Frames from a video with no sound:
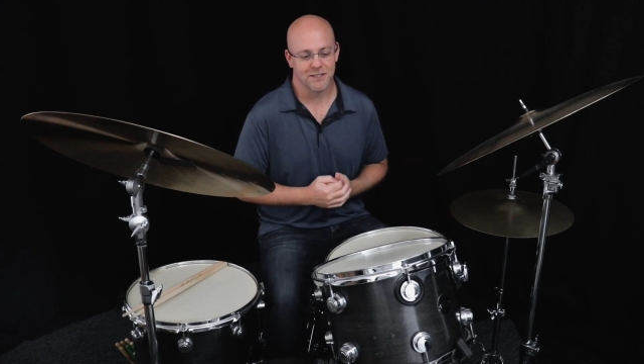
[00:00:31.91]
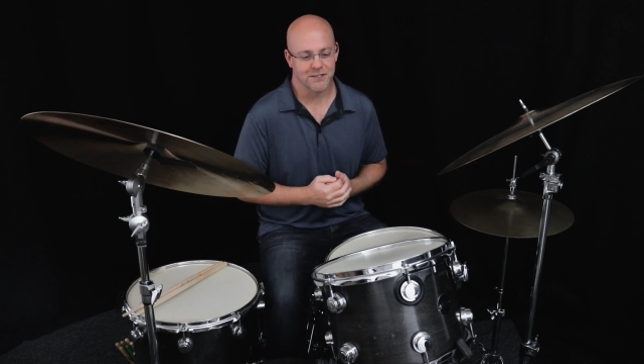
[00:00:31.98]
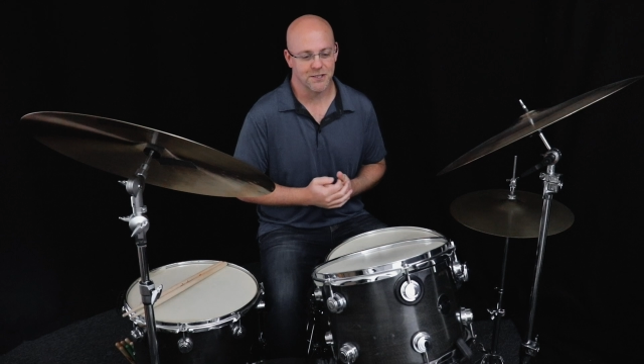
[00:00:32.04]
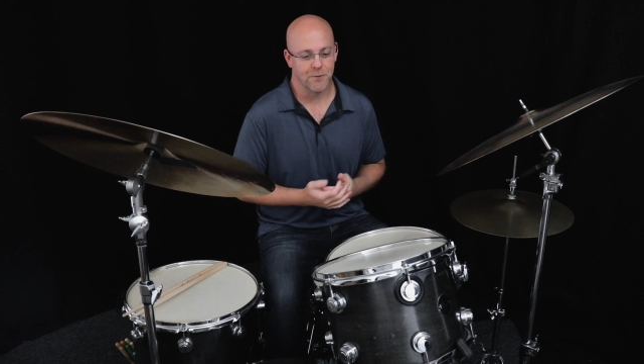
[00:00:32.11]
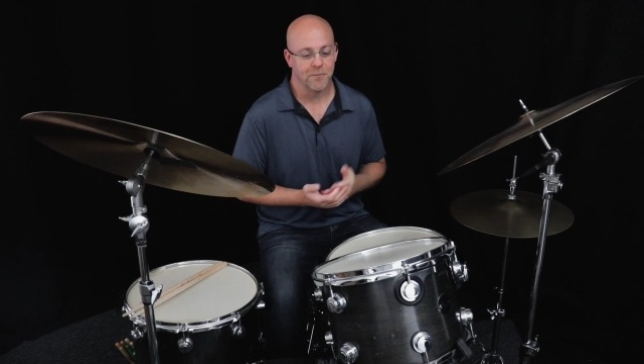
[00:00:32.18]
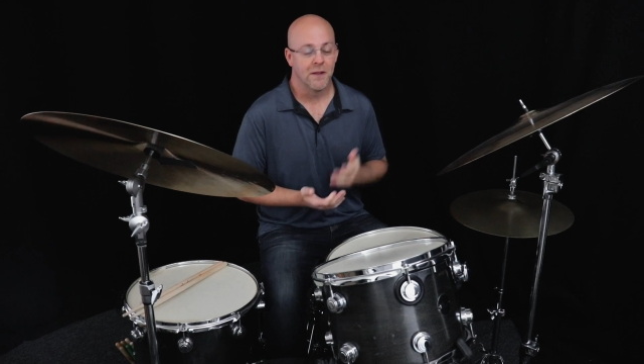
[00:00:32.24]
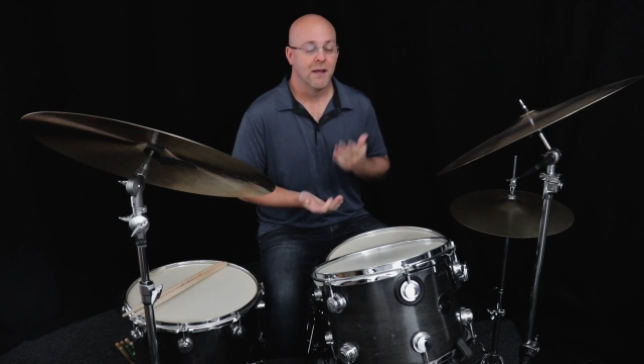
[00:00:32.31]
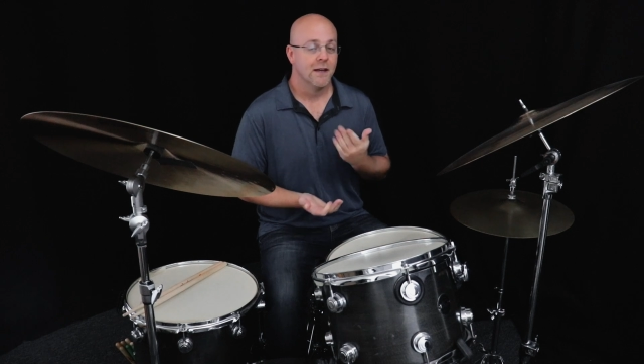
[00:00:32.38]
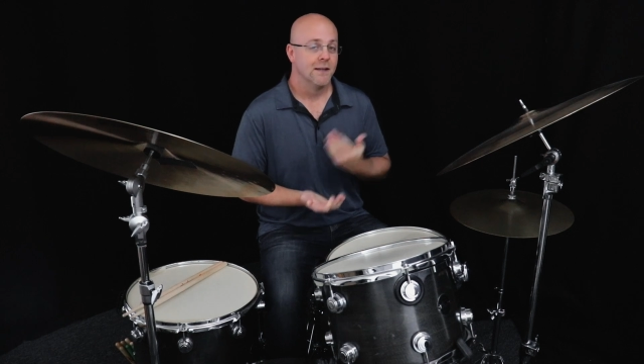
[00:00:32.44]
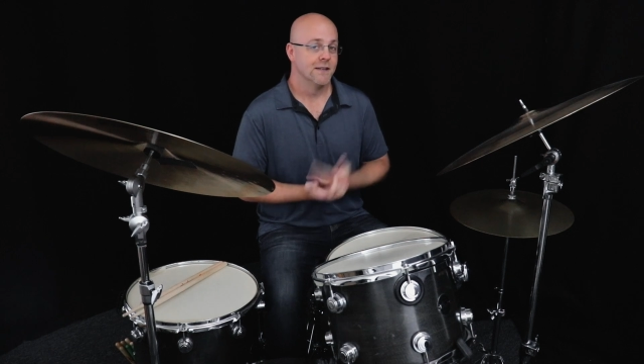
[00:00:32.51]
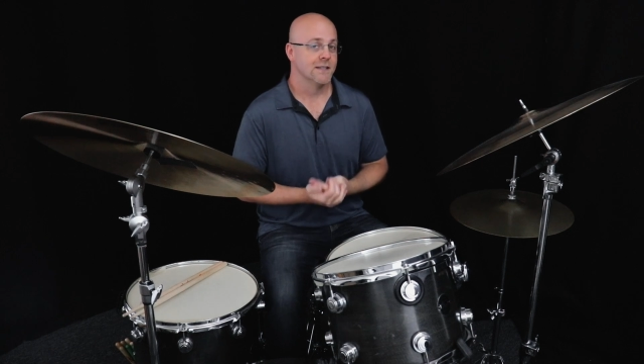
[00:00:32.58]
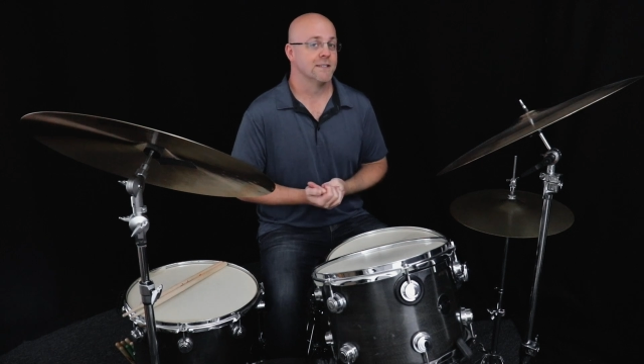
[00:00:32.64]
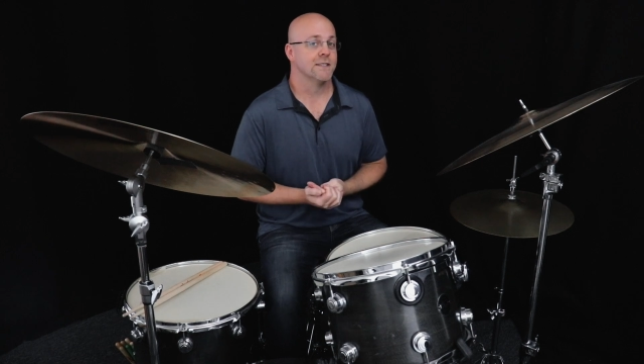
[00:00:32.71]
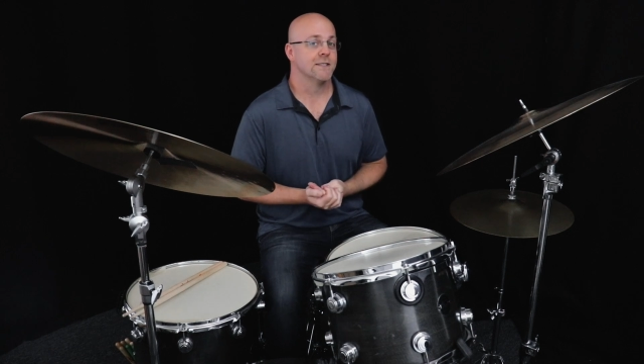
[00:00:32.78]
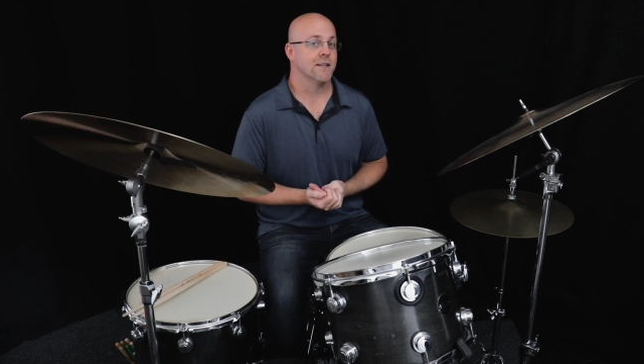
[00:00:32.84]
So
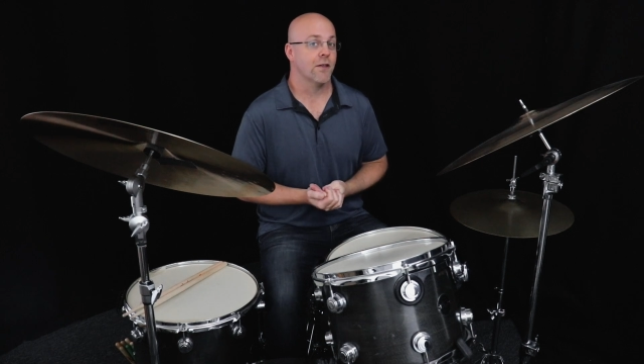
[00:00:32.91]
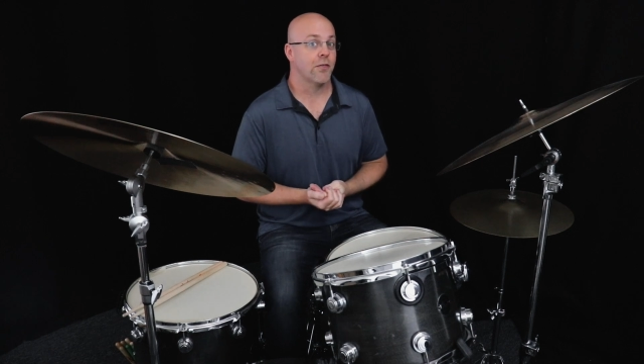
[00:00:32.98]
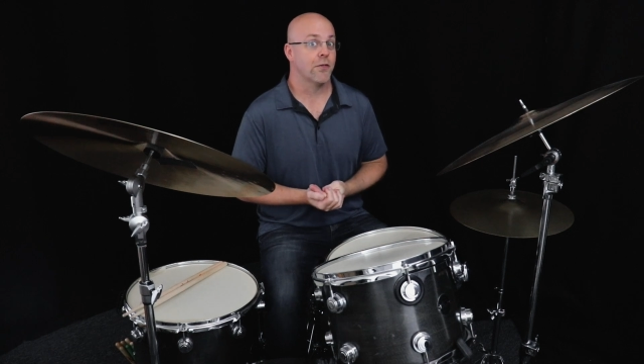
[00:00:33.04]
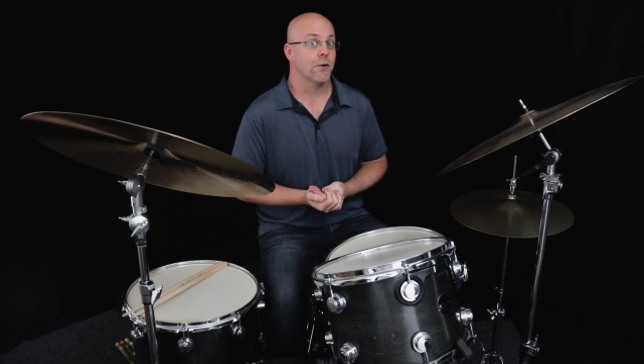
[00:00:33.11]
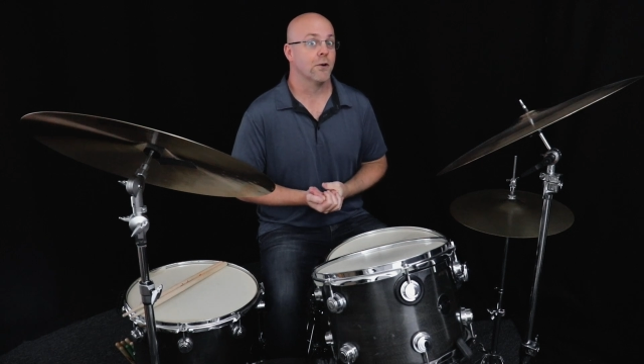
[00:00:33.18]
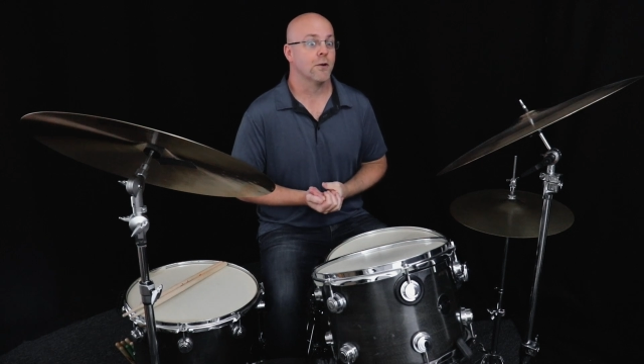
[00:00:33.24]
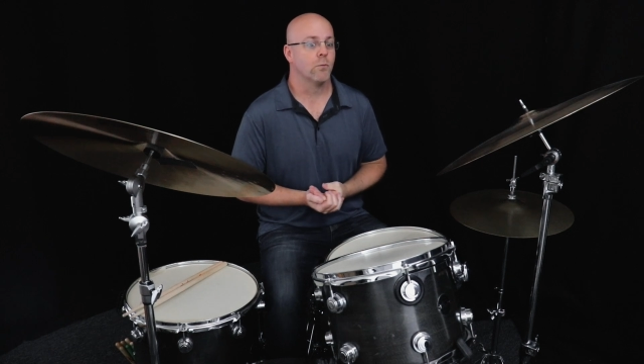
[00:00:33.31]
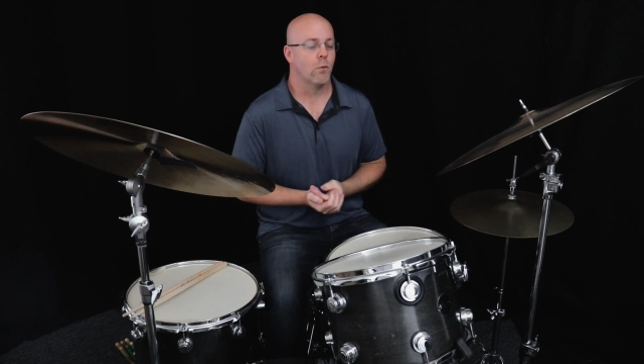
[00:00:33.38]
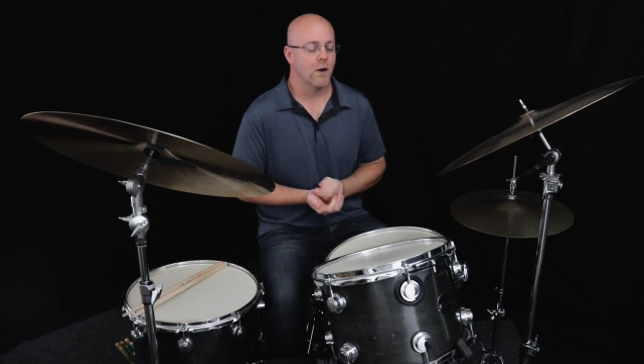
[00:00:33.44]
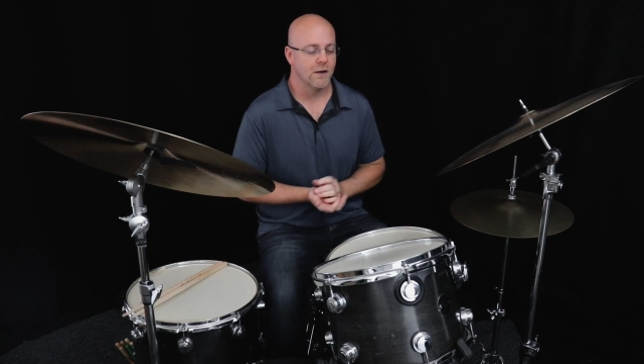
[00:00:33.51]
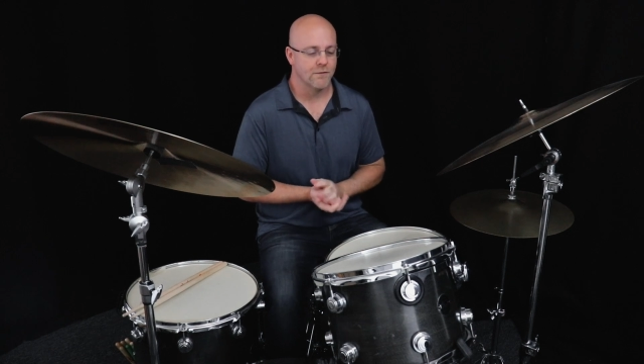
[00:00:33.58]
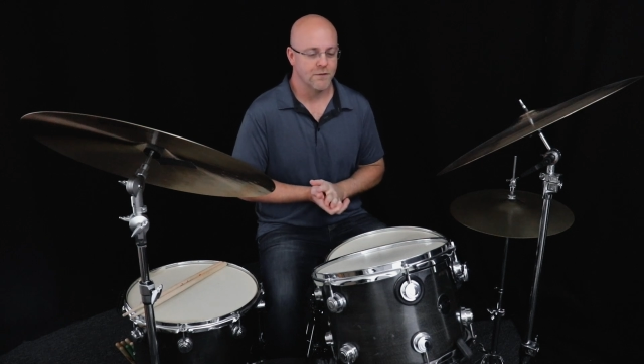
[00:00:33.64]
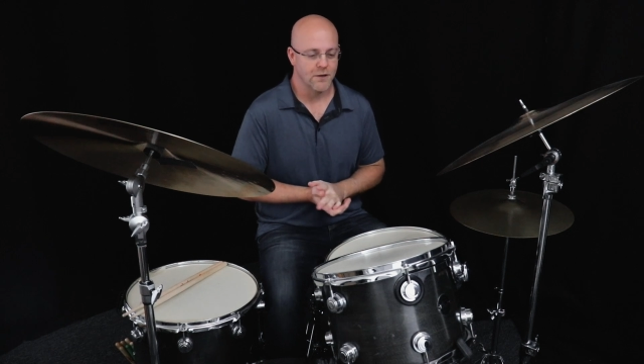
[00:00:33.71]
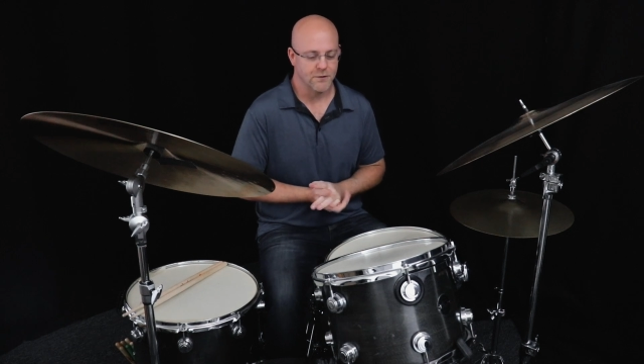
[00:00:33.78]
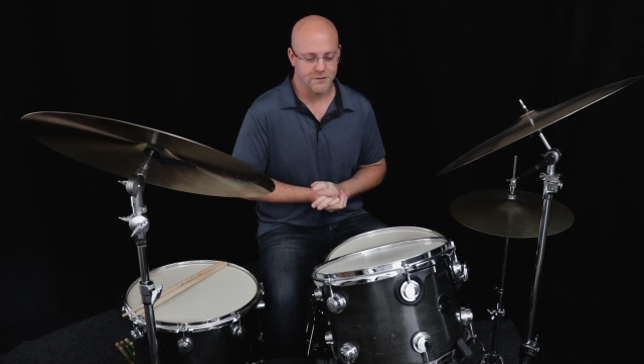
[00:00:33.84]
this is a third one
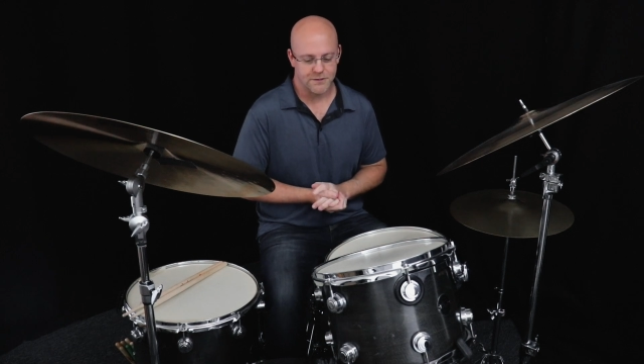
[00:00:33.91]
of those.